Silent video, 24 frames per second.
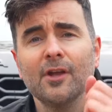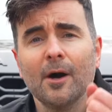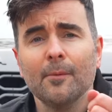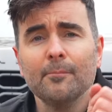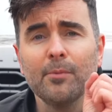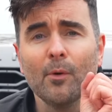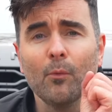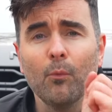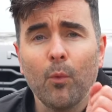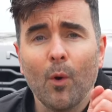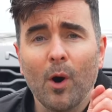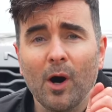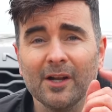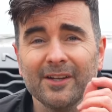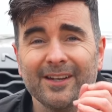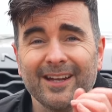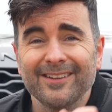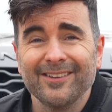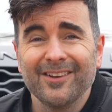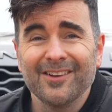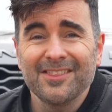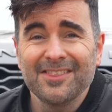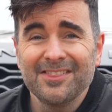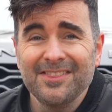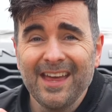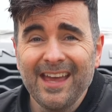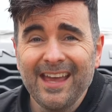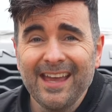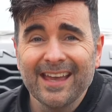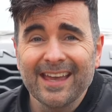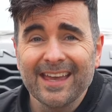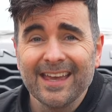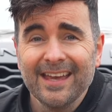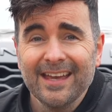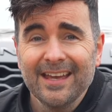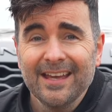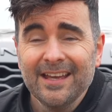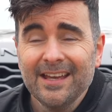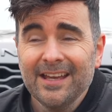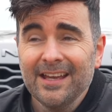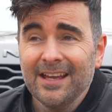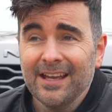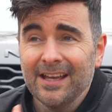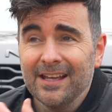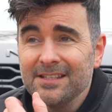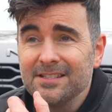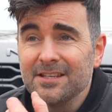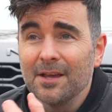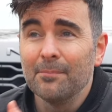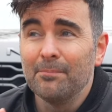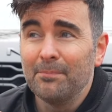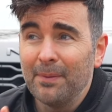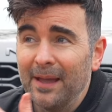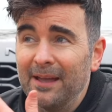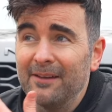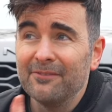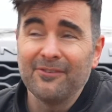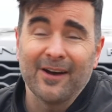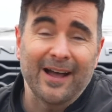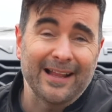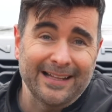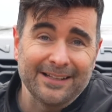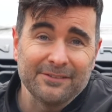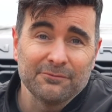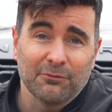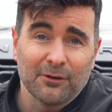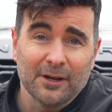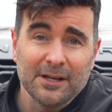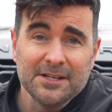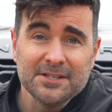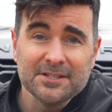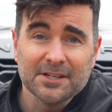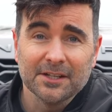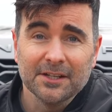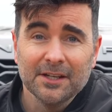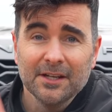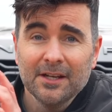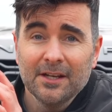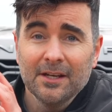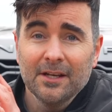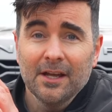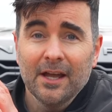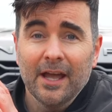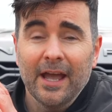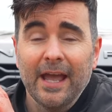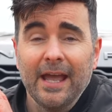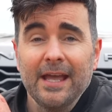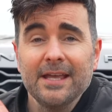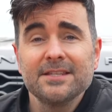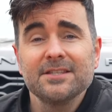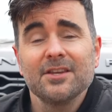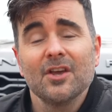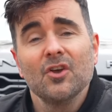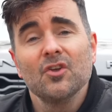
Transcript: number 1, and I think it's a big valid reason, is